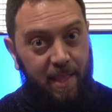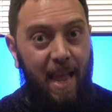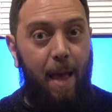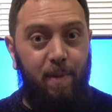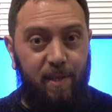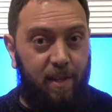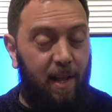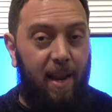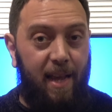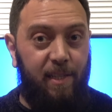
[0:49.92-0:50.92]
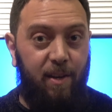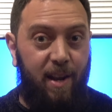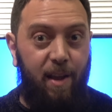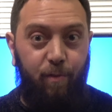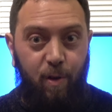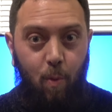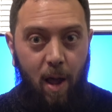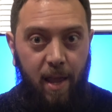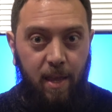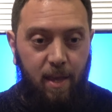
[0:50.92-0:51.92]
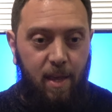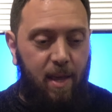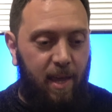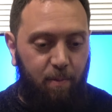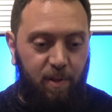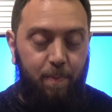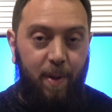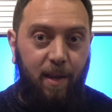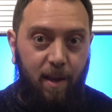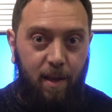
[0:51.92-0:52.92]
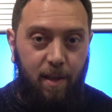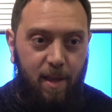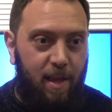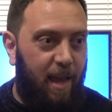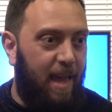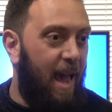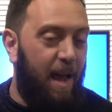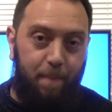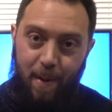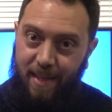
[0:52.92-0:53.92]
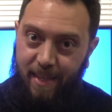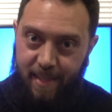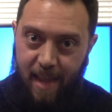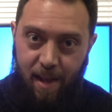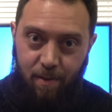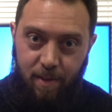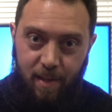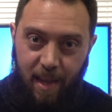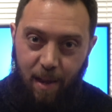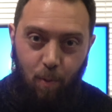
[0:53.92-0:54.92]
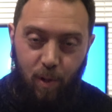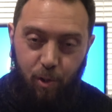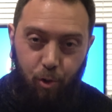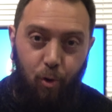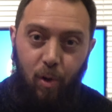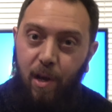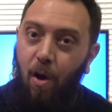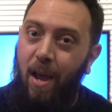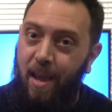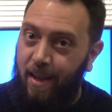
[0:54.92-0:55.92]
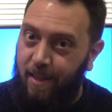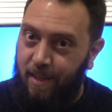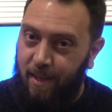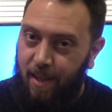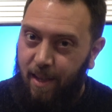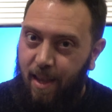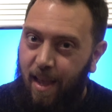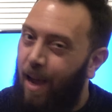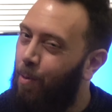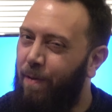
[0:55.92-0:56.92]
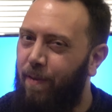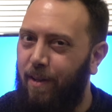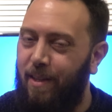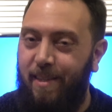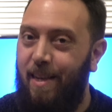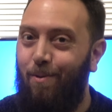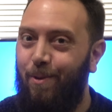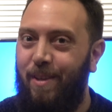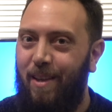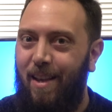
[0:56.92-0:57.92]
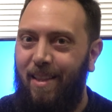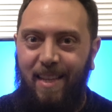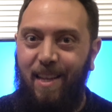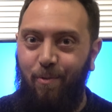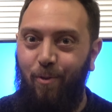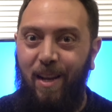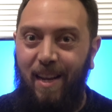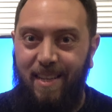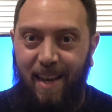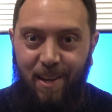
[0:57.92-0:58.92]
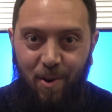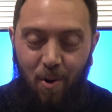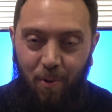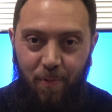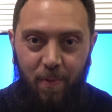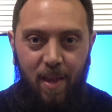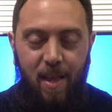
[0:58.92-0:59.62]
Amazon Alexa in every way. It was bigger, it had better sound, it was truly high-end. However, the sales, they didn't really take off.